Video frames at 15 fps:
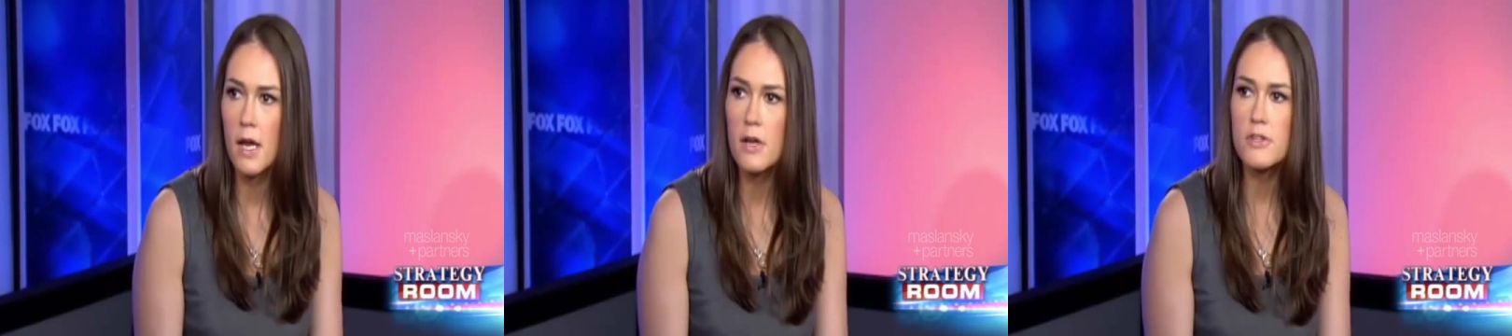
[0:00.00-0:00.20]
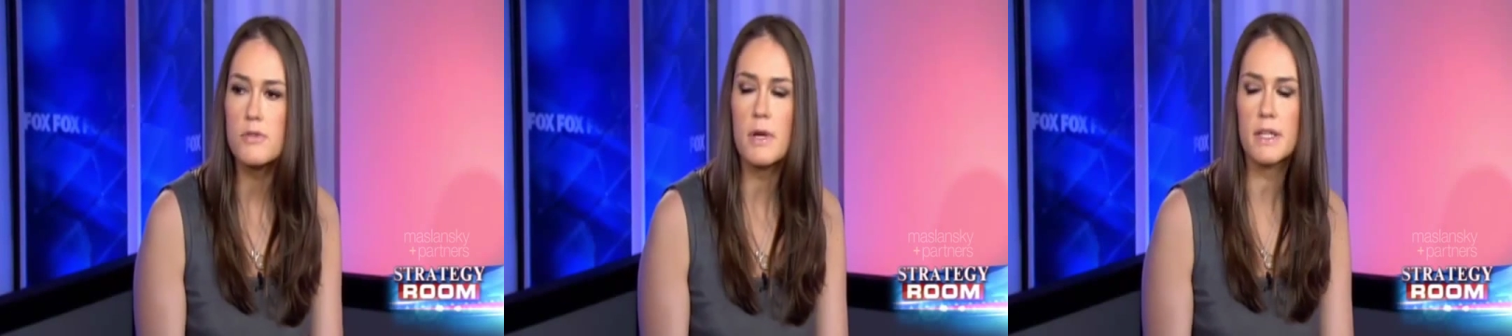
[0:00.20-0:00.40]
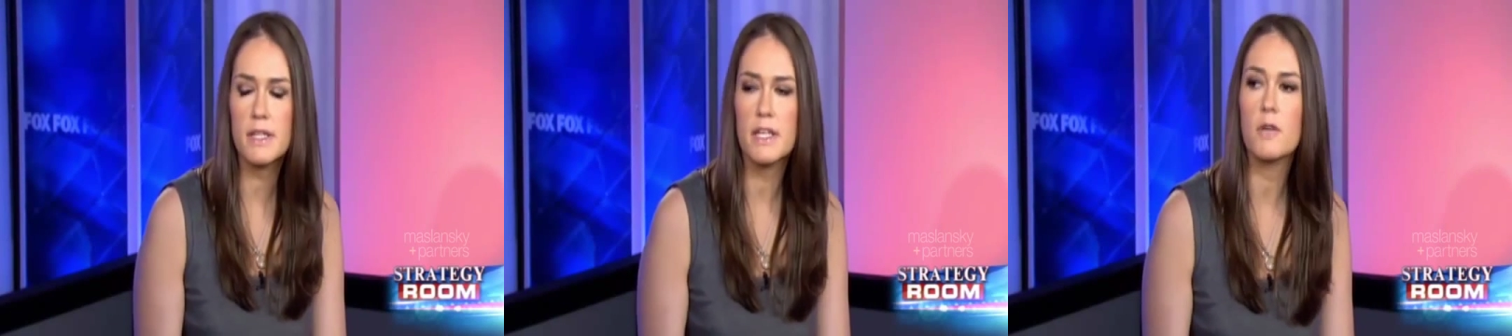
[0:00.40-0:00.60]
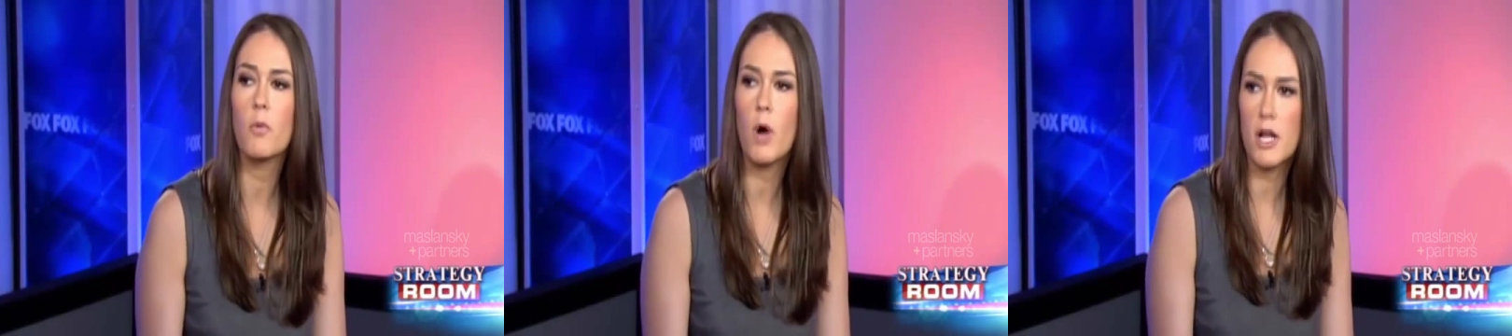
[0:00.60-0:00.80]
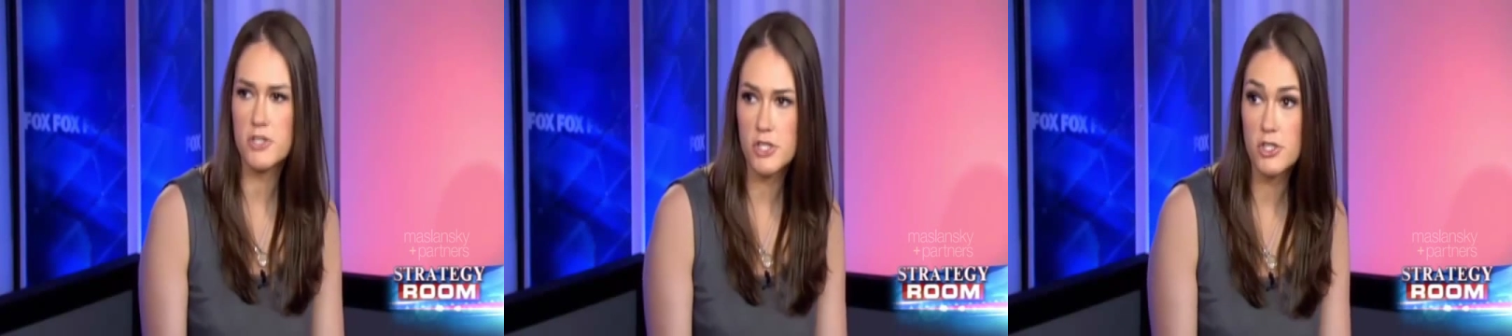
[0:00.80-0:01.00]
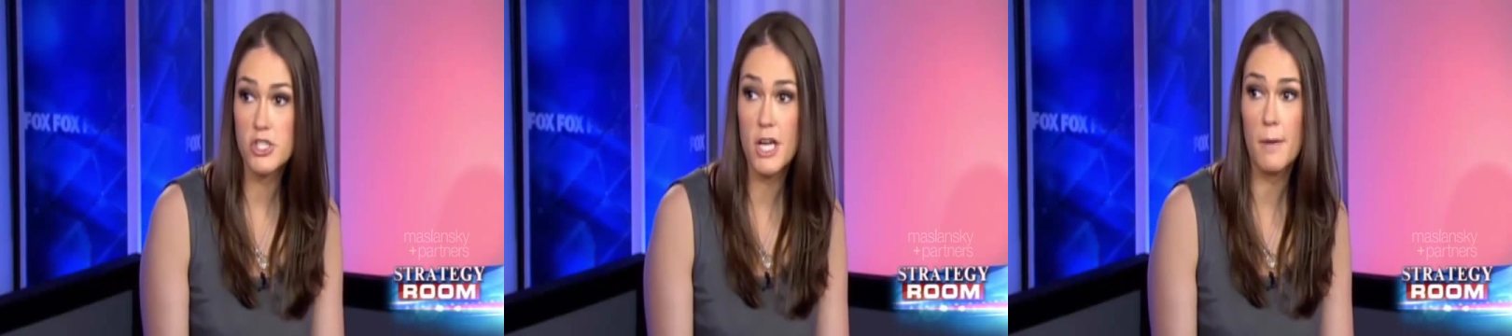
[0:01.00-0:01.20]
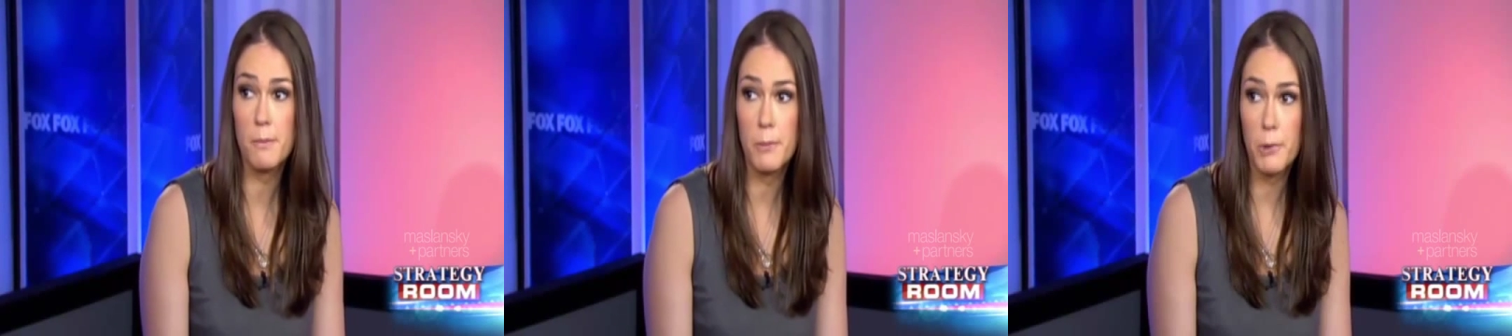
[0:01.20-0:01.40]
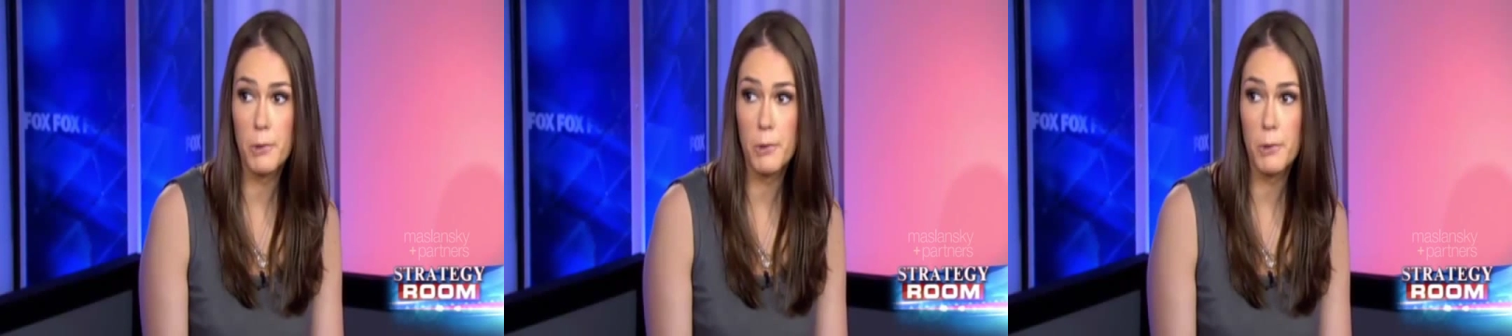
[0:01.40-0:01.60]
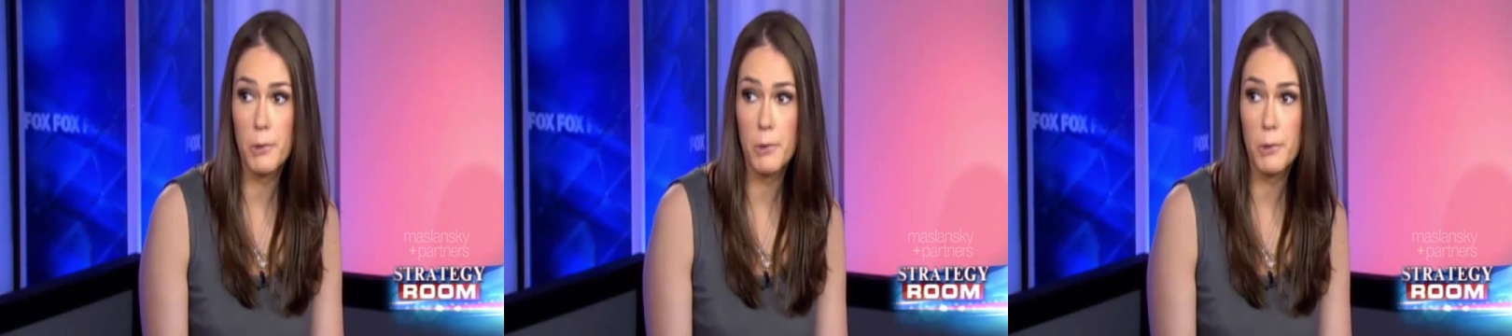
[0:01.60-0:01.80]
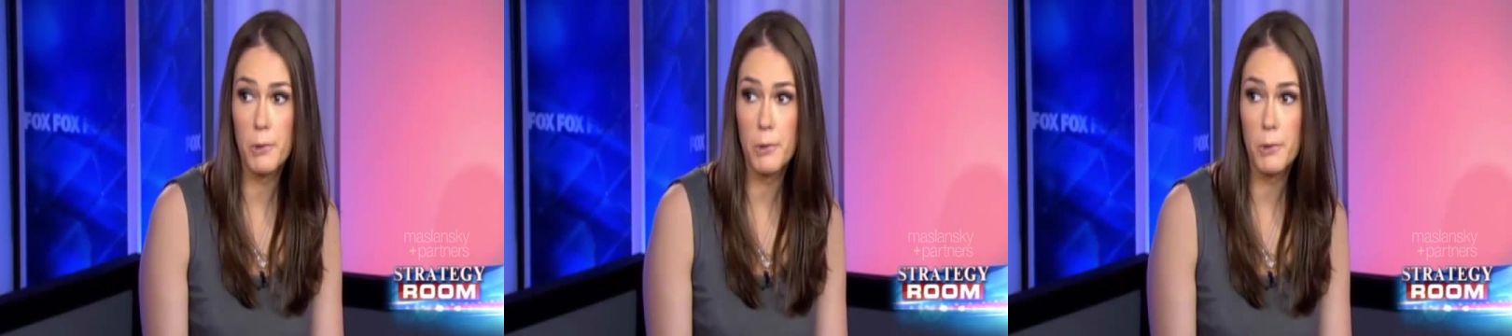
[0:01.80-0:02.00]
So I think watching Jeb Bush as
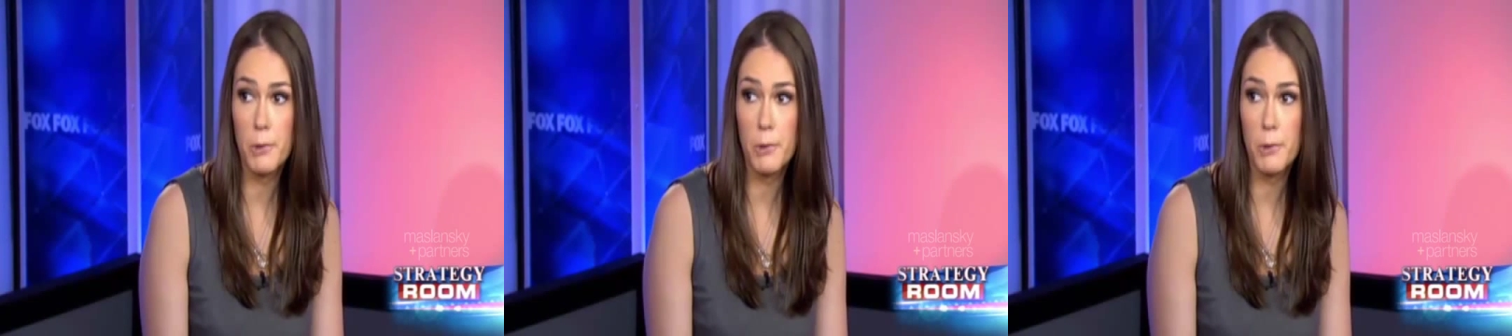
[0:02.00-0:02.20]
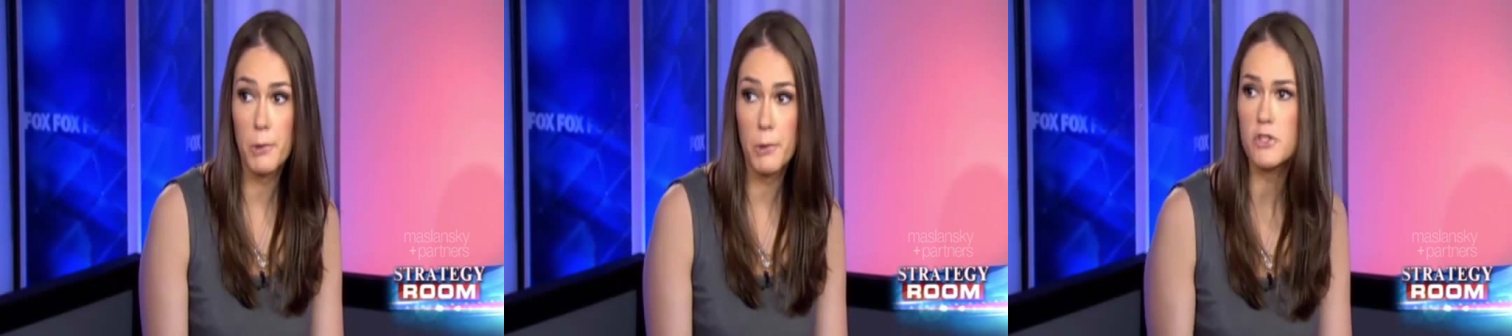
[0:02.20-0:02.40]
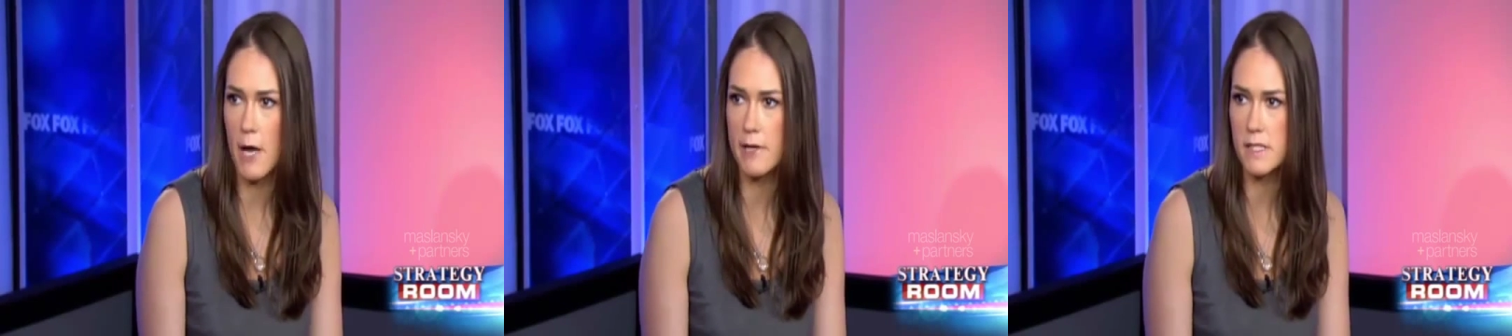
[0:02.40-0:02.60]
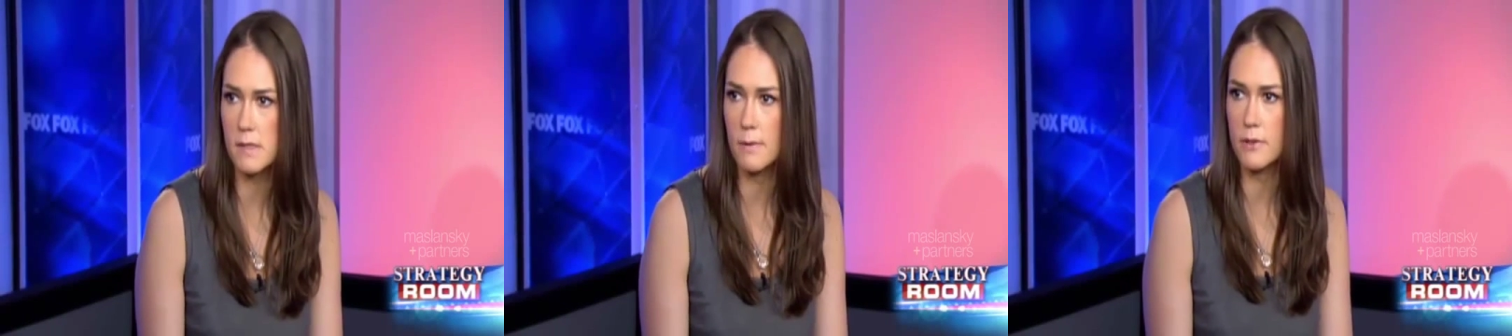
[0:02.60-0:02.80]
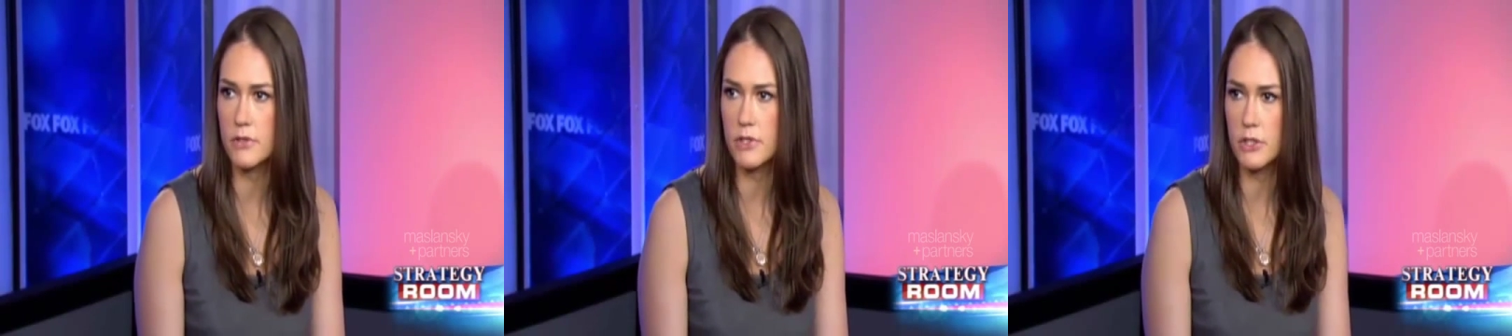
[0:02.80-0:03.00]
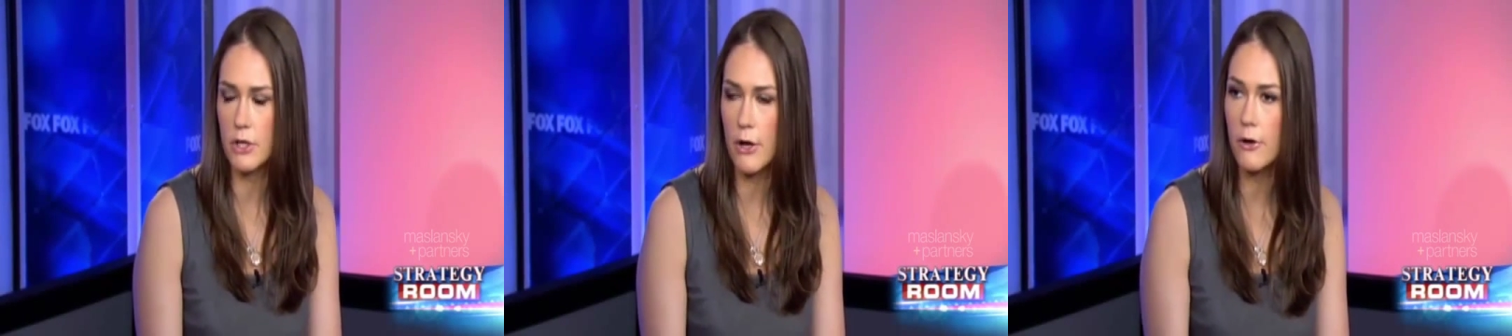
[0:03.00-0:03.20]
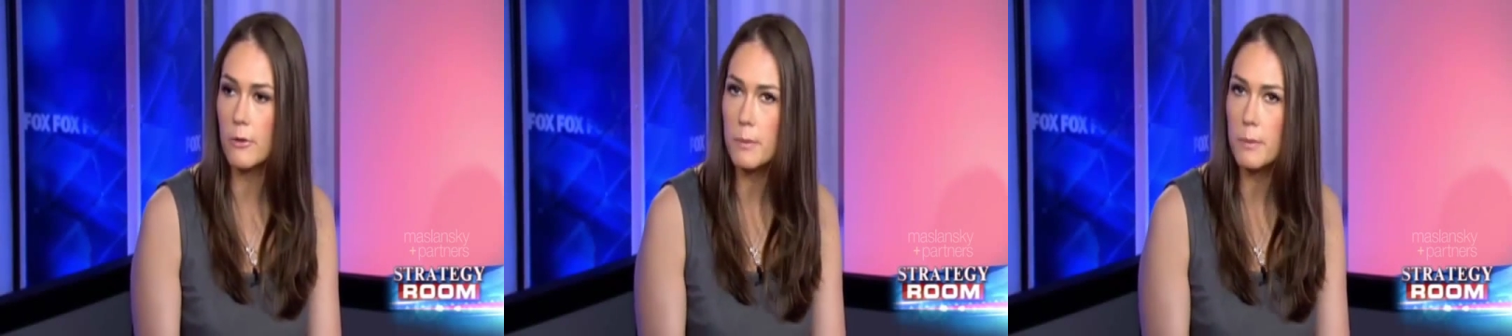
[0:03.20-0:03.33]
closely as possible to know.